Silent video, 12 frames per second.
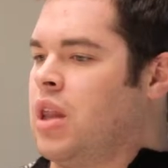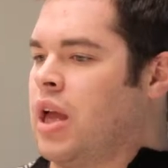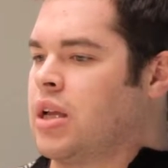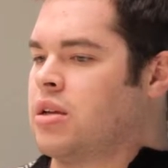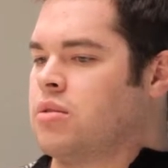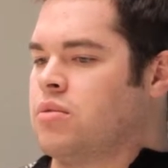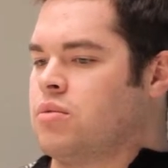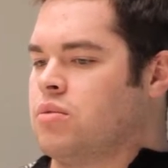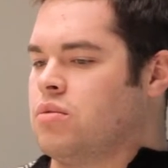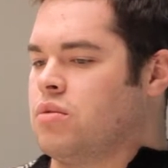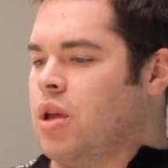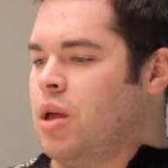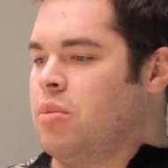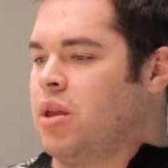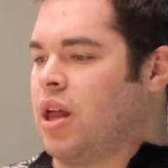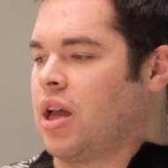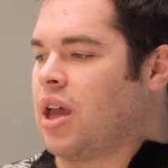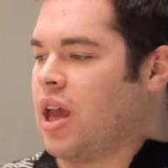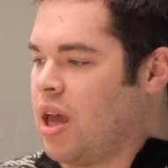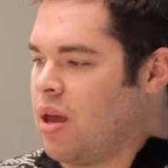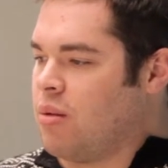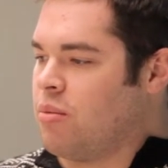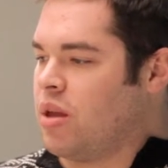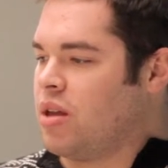like it'd be like
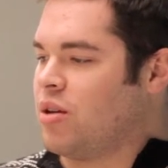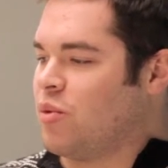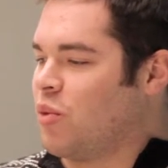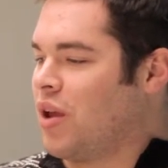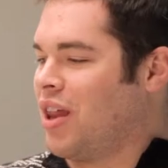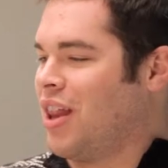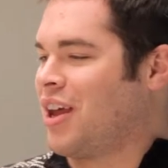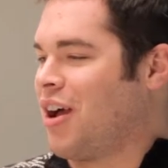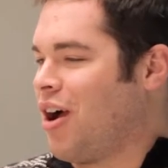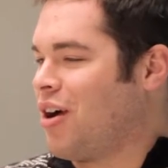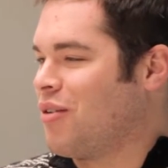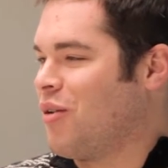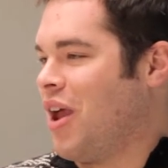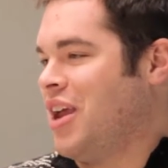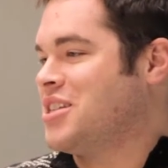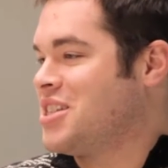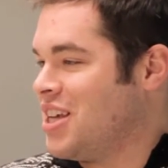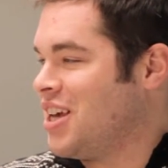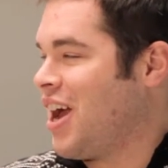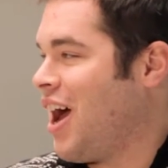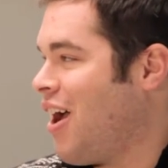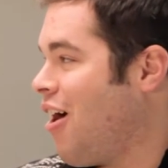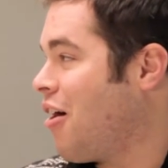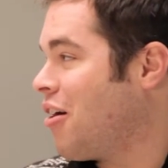him and we like our AC guy
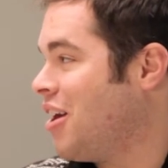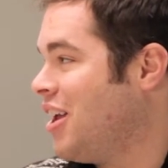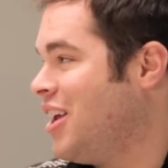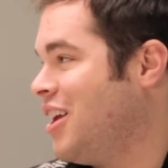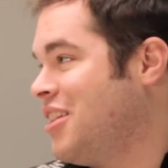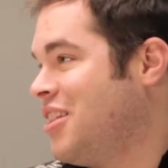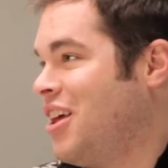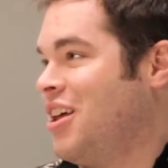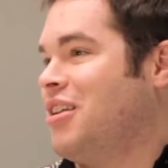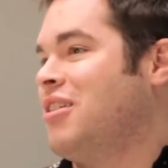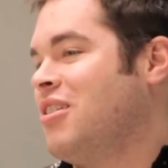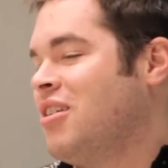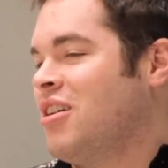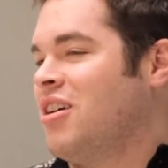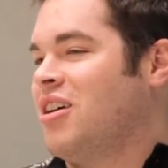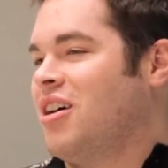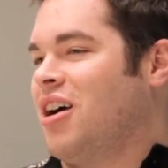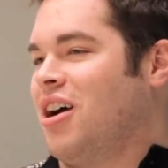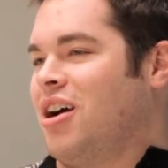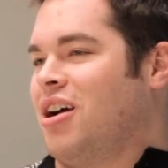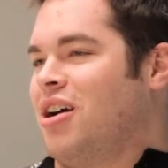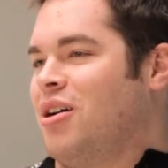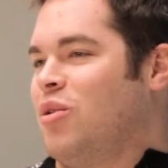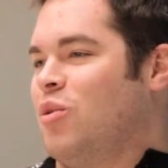Arnie, and then
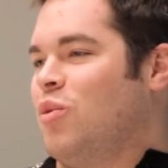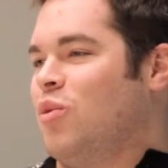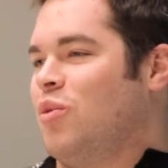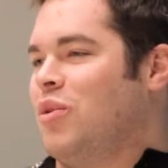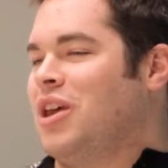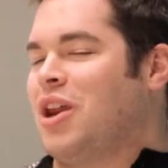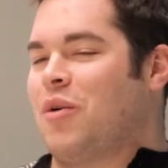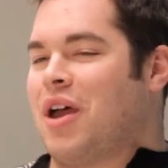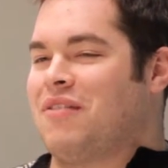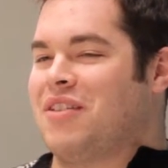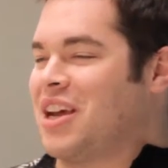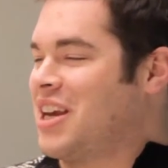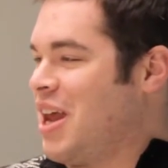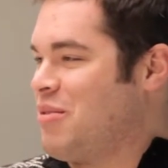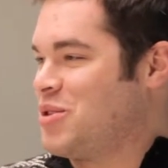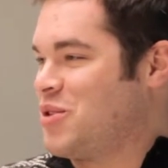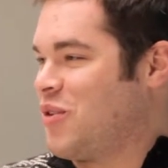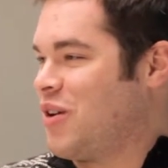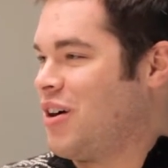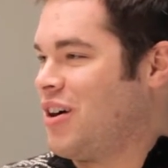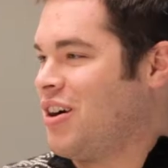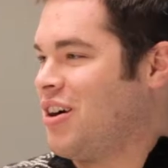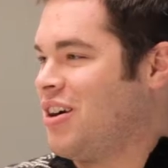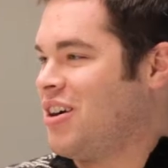our uh, you know we have nicknames
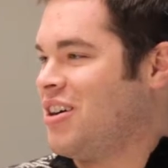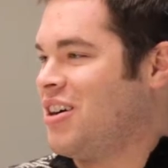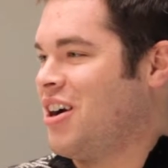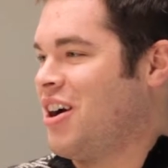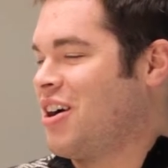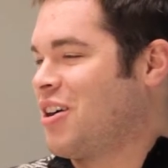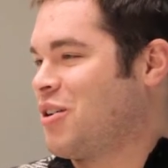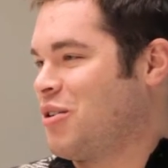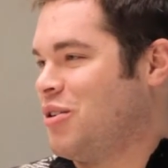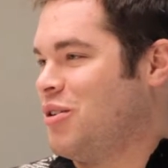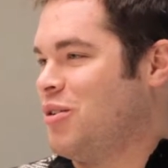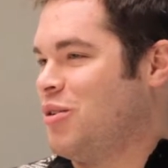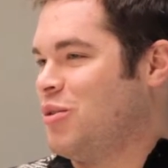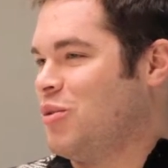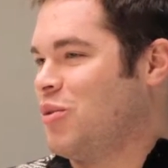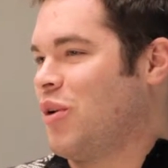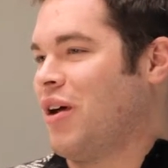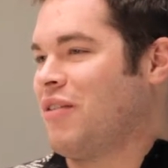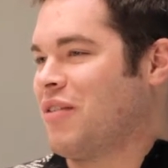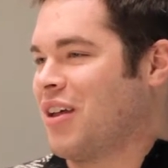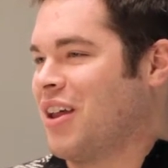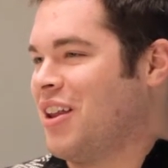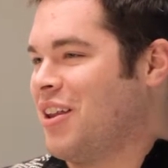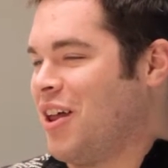for our crew. We
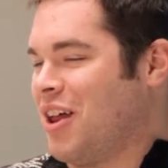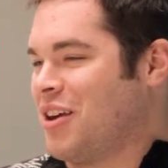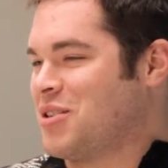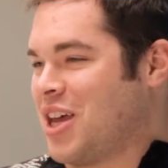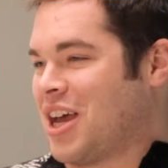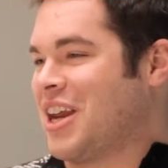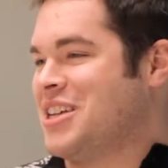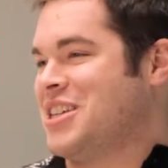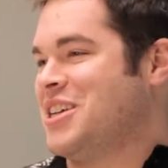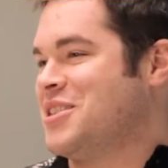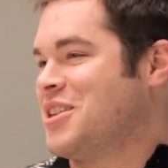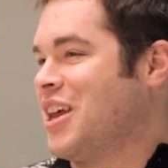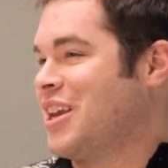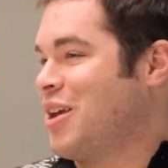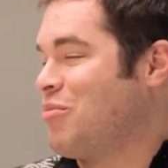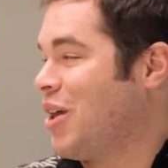have uh, our second AC's like named